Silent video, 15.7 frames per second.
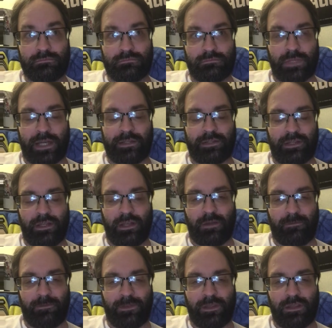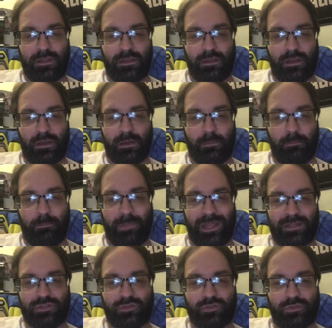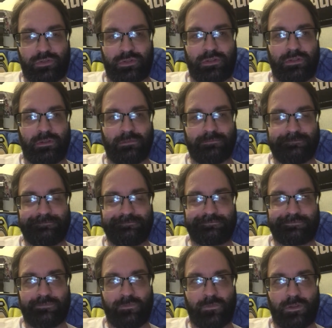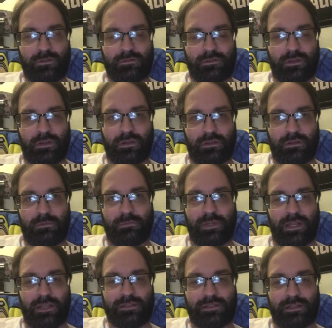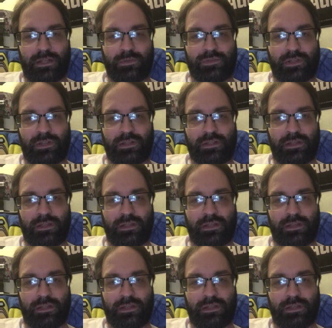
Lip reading: oddly enough, the Panzerhund. And I said I was going to